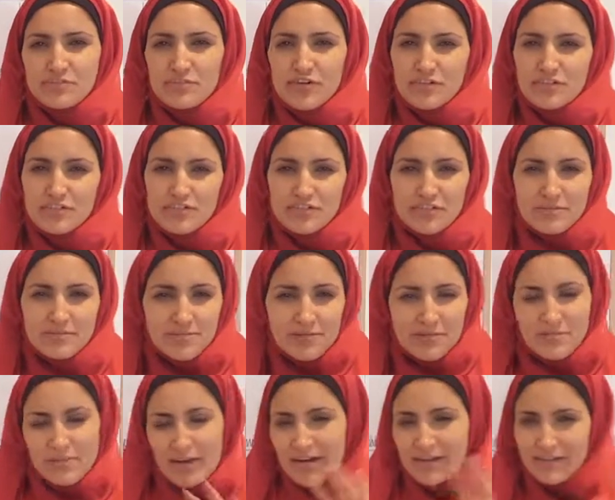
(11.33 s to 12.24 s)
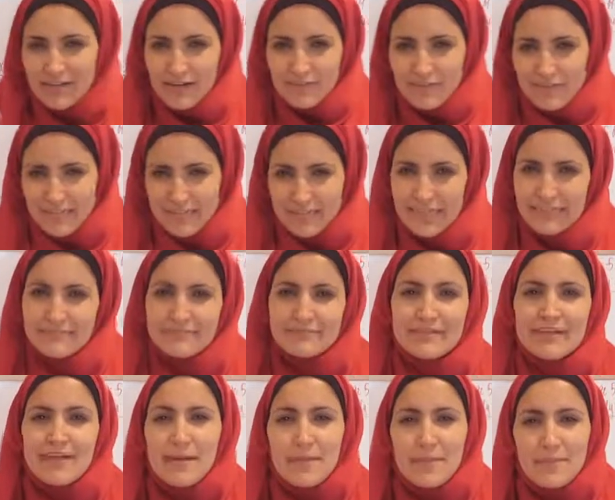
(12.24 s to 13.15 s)
structure and body paragraphs and stuff,
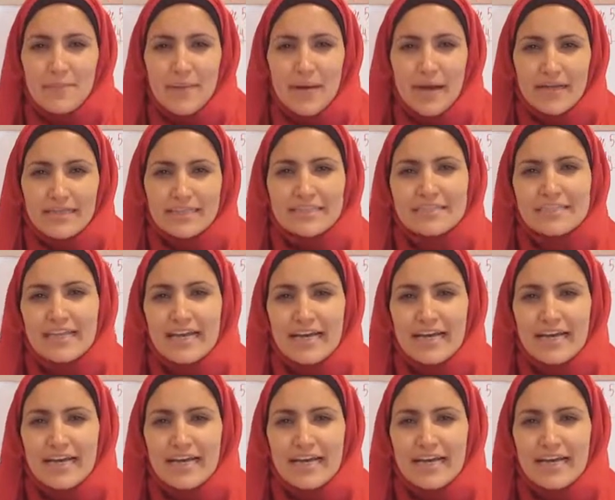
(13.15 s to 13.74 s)
but